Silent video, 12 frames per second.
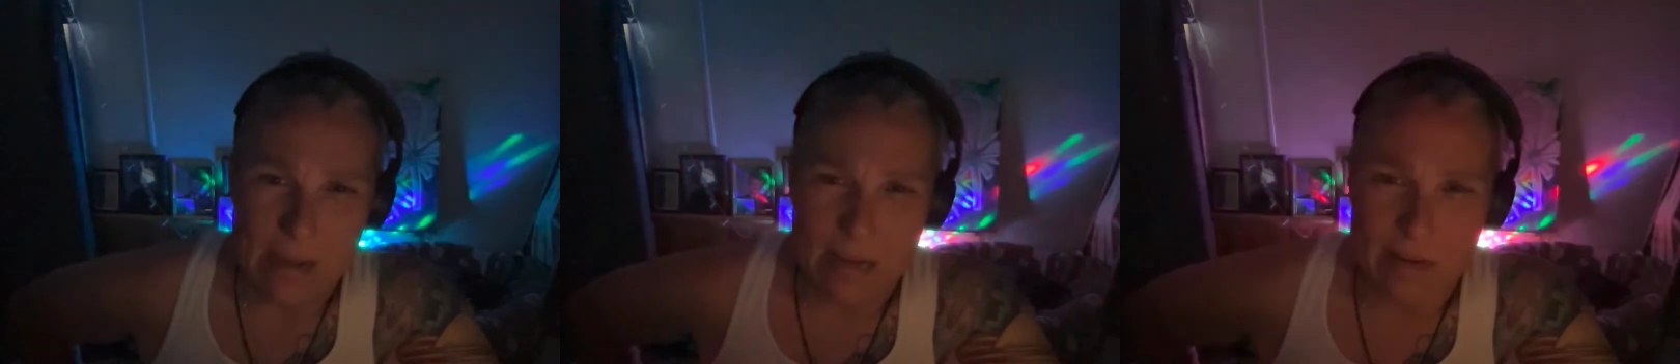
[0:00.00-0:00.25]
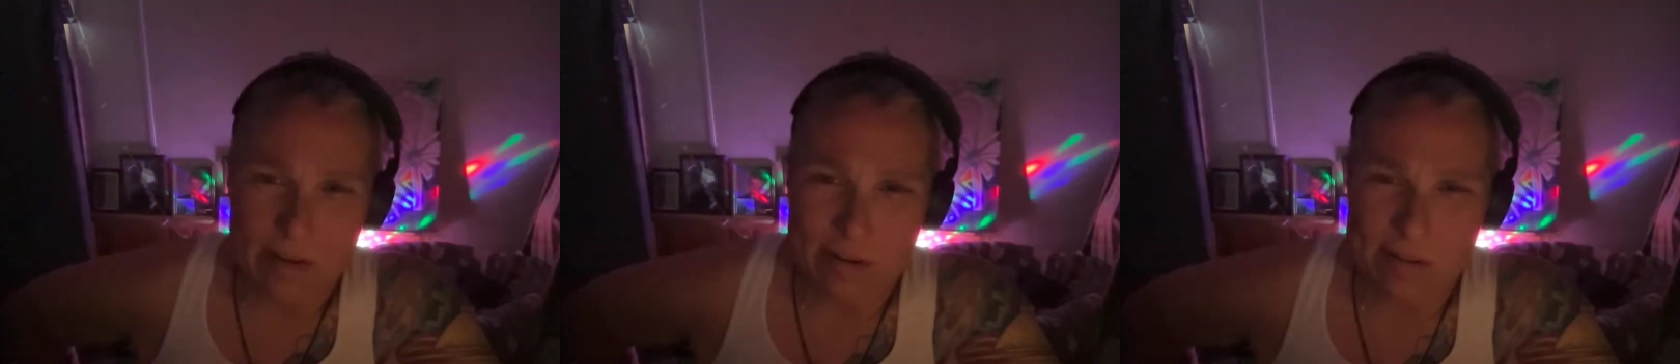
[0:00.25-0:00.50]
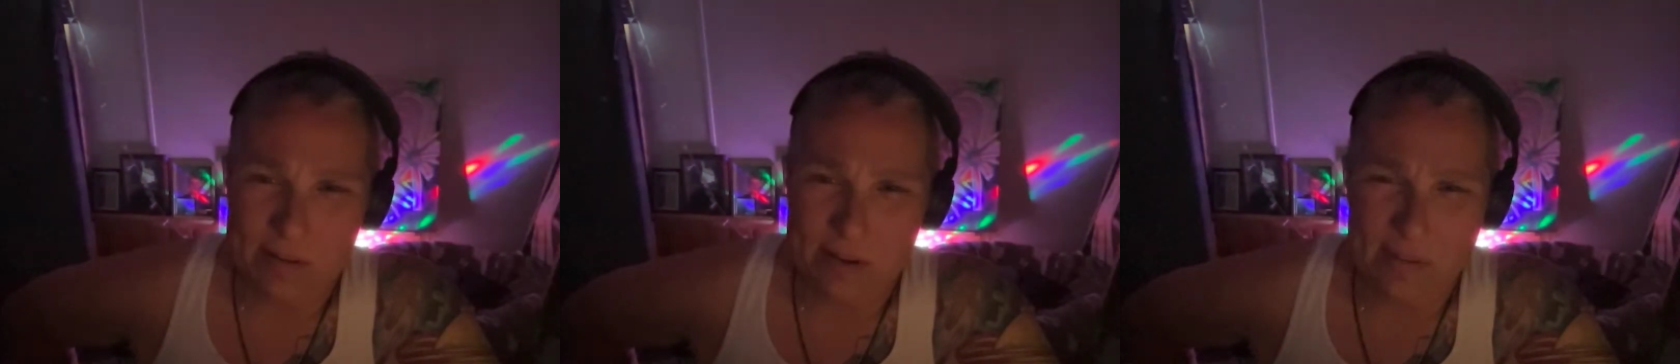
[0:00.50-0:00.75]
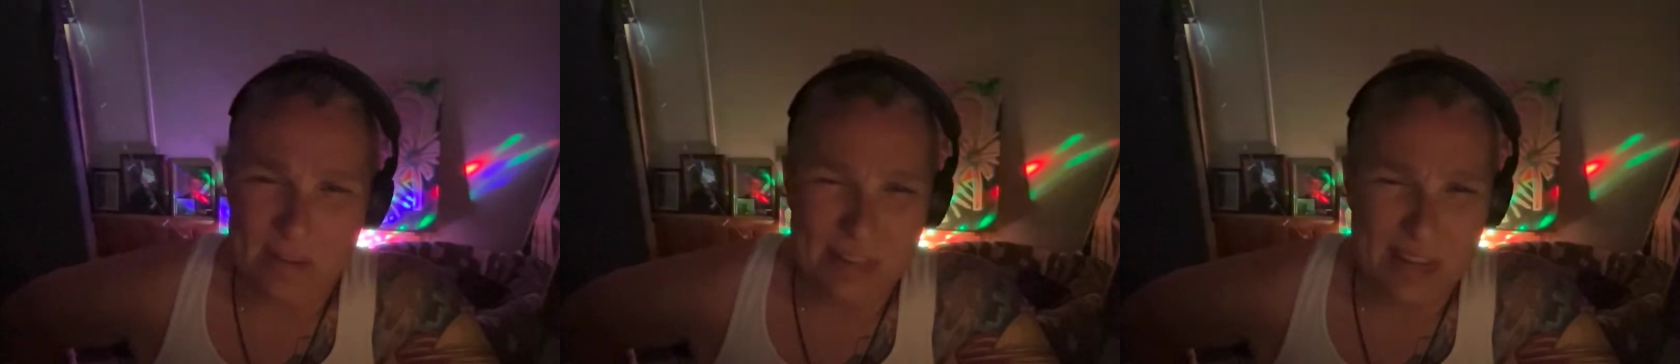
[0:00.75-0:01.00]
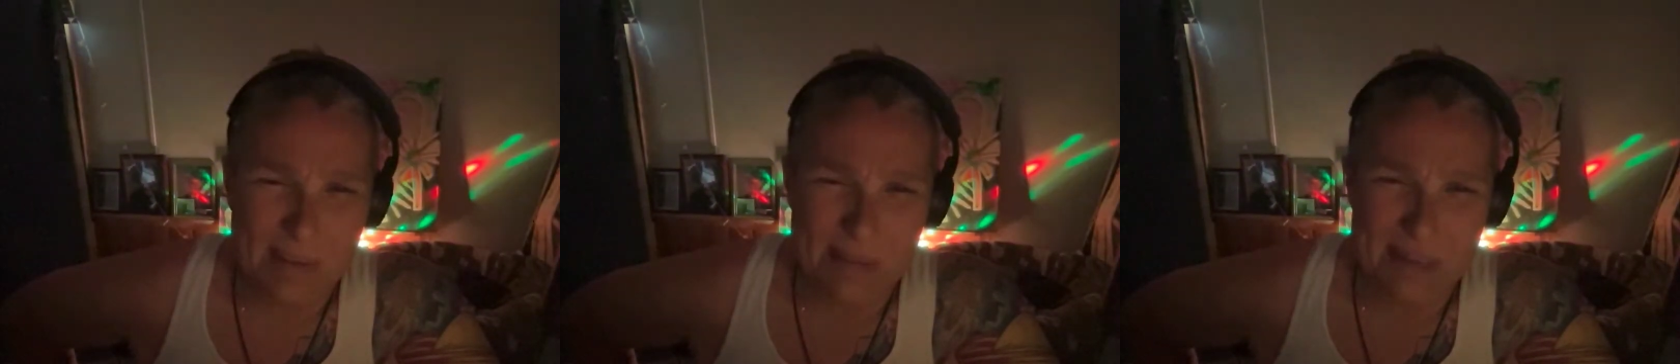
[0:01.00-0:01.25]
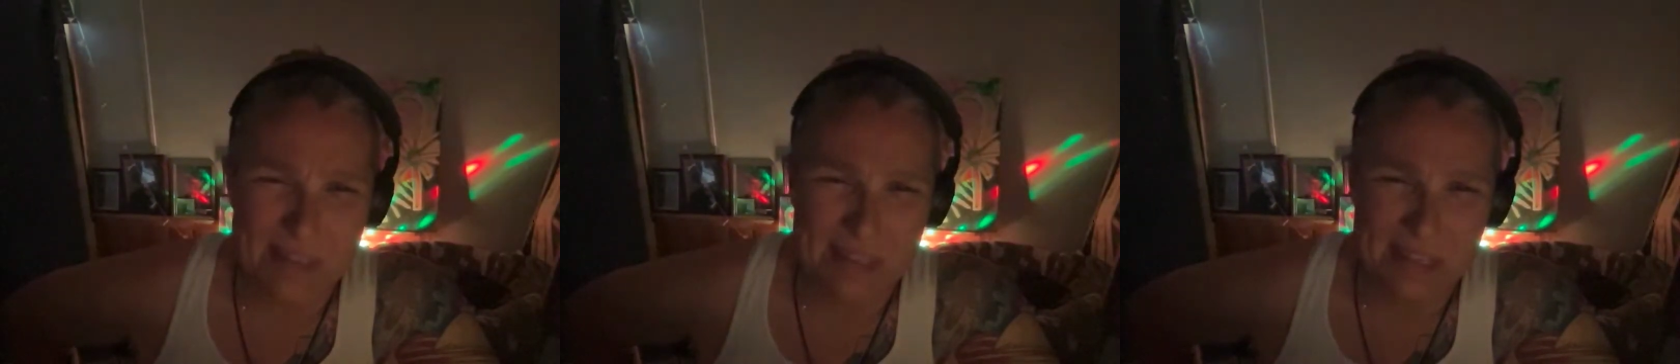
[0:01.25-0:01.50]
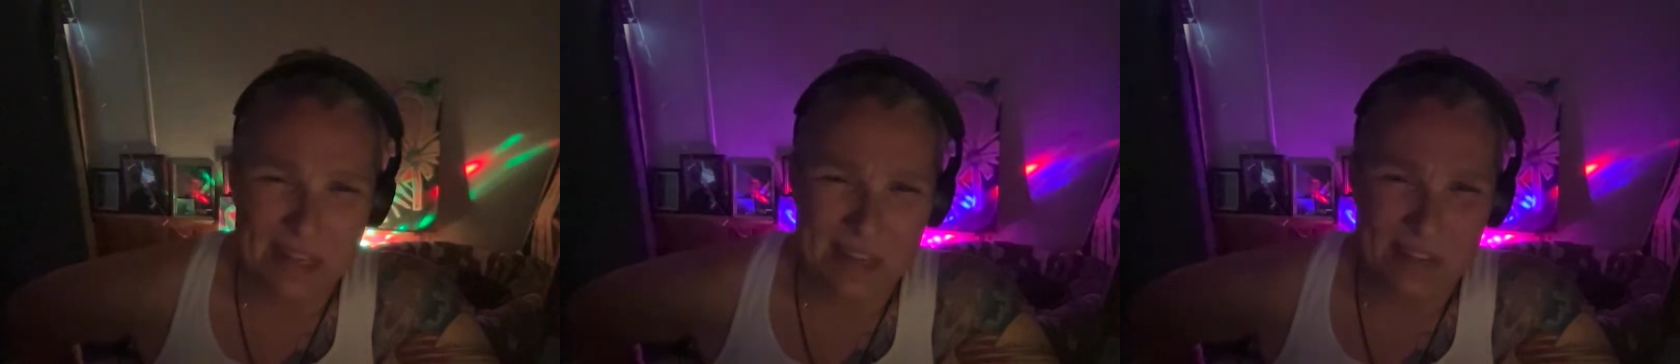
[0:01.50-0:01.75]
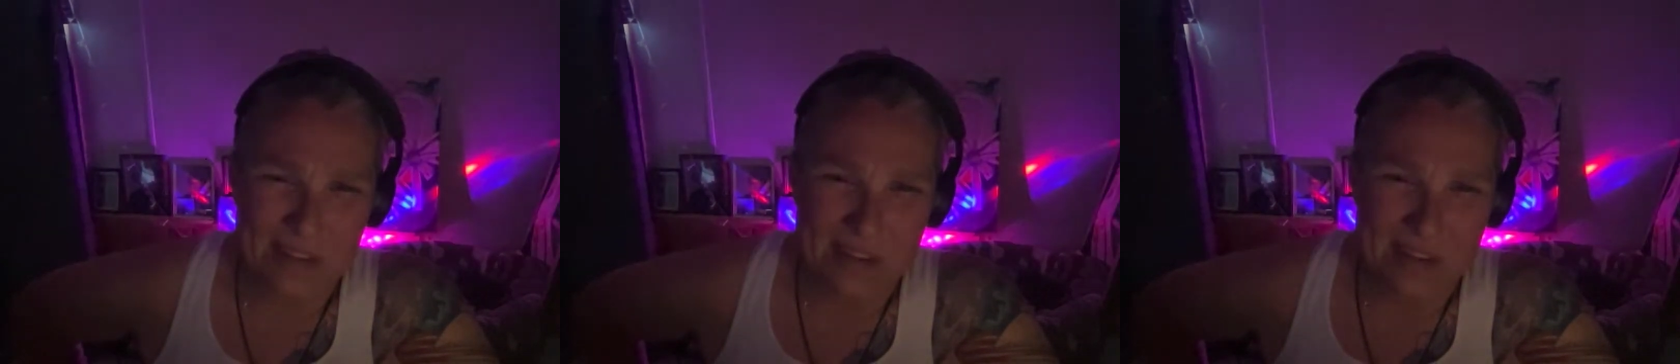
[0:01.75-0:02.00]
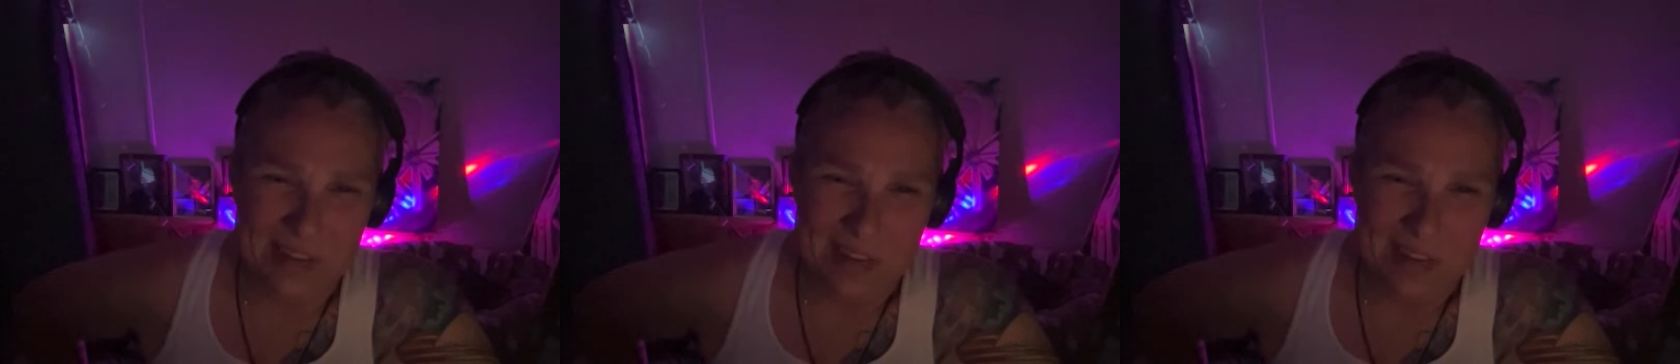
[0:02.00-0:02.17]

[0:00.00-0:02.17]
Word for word: You know, so every time I see another